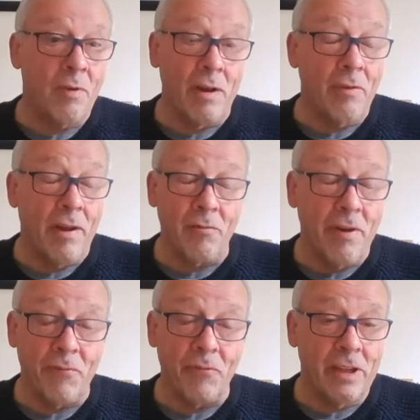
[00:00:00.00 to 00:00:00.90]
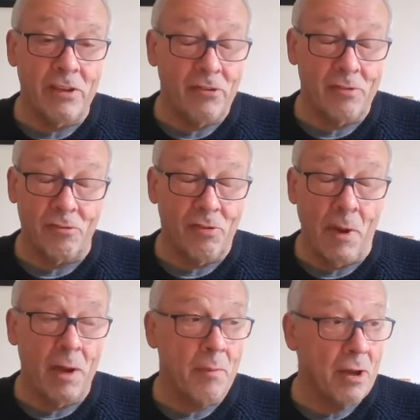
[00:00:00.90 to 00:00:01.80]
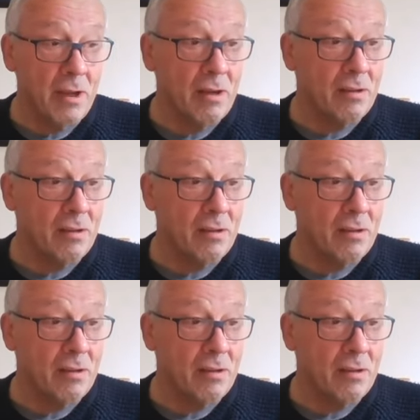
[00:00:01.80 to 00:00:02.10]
referees, to my mind,